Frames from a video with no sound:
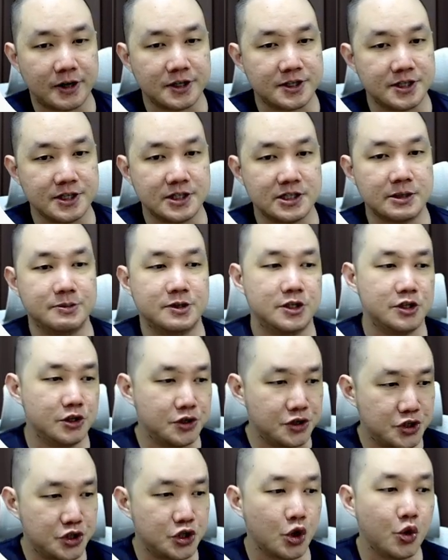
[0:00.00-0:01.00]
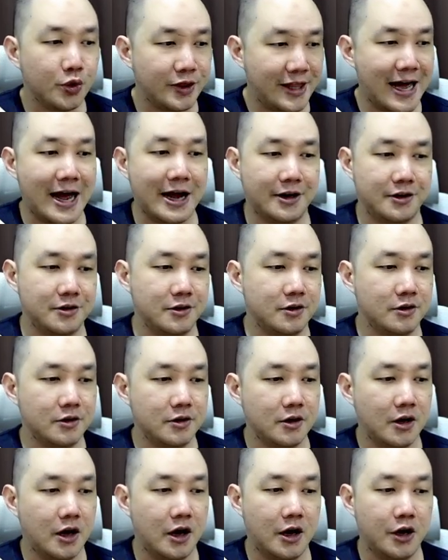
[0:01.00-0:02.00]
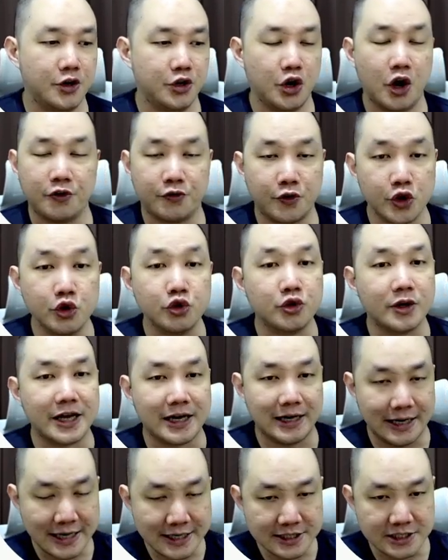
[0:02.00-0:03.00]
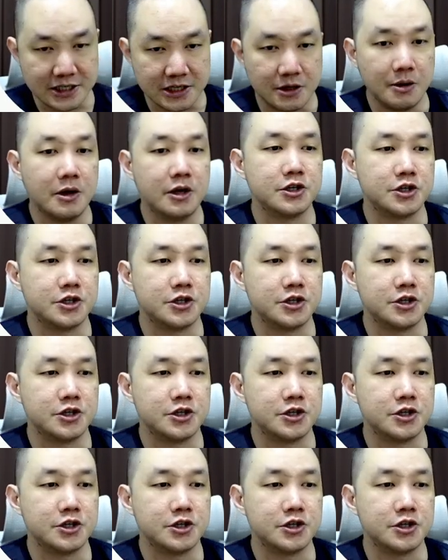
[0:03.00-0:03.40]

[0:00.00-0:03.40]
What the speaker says: systems so that not for you to get lazy,